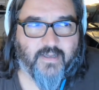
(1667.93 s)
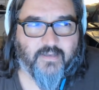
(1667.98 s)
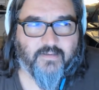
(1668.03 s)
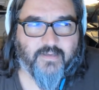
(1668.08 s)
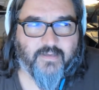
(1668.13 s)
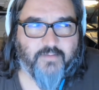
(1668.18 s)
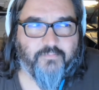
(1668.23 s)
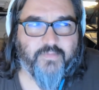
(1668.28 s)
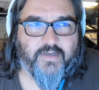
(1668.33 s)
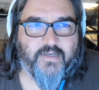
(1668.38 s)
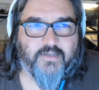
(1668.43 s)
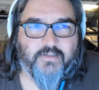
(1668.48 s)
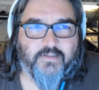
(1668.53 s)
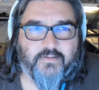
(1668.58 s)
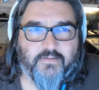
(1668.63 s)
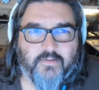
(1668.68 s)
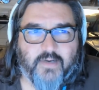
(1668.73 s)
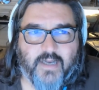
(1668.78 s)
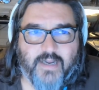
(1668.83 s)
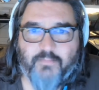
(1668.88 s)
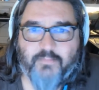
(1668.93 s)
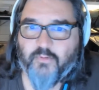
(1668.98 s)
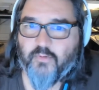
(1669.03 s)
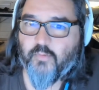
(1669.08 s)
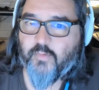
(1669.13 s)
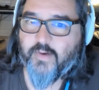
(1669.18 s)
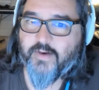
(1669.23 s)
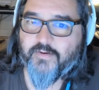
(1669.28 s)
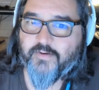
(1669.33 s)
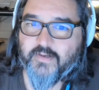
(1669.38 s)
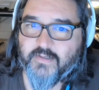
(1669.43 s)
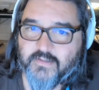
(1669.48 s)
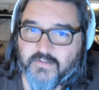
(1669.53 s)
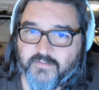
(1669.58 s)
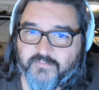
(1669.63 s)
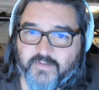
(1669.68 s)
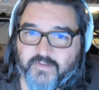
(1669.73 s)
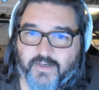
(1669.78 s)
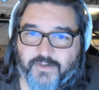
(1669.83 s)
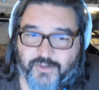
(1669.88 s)
that led me to hyper awareness
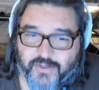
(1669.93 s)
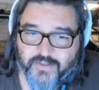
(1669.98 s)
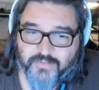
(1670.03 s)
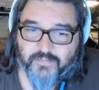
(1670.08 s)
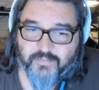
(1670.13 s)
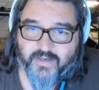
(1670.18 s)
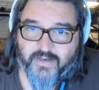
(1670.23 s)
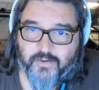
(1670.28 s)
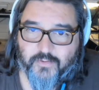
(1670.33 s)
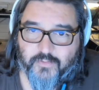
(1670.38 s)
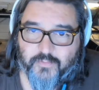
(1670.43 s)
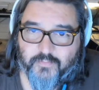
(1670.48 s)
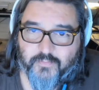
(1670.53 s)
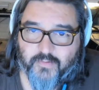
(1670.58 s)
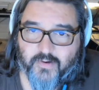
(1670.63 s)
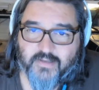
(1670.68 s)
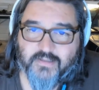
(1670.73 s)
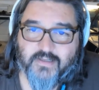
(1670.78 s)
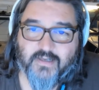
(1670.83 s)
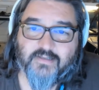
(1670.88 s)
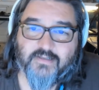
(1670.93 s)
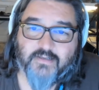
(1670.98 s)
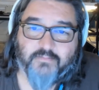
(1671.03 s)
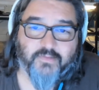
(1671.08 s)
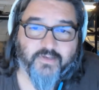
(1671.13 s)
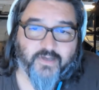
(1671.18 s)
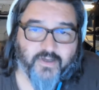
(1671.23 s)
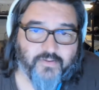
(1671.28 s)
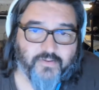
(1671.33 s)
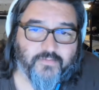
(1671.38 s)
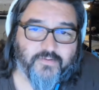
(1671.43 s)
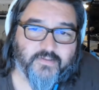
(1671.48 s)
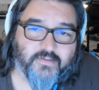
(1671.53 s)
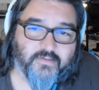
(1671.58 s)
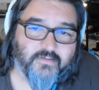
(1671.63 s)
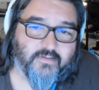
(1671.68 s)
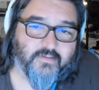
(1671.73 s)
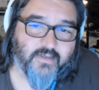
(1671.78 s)
of not just my own processing, but others.